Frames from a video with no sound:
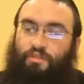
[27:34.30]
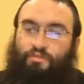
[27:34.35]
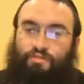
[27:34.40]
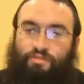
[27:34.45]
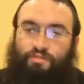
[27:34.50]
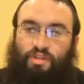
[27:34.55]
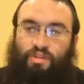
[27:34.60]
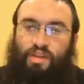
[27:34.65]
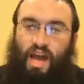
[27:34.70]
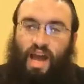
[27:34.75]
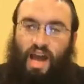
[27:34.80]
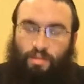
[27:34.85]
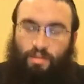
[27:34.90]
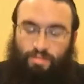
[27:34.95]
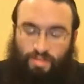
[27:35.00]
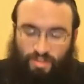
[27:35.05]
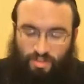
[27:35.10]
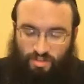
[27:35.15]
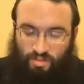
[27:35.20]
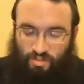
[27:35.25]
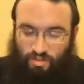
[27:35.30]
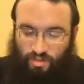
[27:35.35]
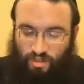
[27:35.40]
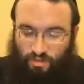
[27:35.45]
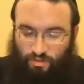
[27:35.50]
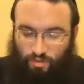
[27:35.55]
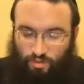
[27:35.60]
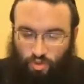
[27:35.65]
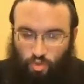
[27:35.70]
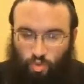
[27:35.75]
Every obstacle,
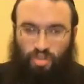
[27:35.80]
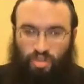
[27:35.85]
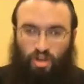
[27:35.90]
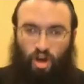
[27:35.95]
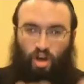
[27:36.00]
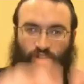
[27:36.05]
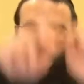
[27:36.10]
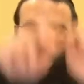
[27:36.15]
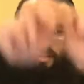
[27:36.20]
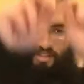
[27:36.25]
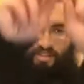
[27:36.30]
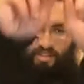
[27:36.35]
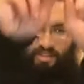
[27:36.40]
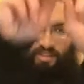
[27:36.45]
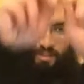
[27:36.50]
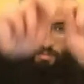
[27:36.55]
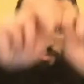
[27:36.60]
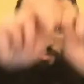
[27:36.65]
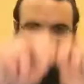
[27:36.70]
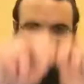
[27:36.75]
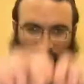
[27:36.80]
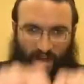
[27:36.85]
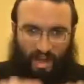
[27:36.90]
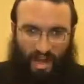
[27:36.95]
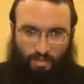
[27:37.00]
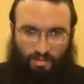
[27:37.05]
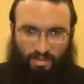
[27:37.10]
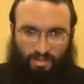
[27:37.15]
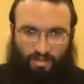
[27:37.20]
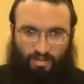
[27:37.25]
if you would unzip that
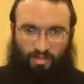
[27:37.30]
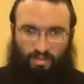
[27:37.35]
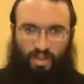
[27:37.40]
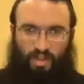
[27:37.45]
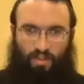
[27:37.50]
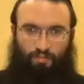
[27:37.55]
obstacle,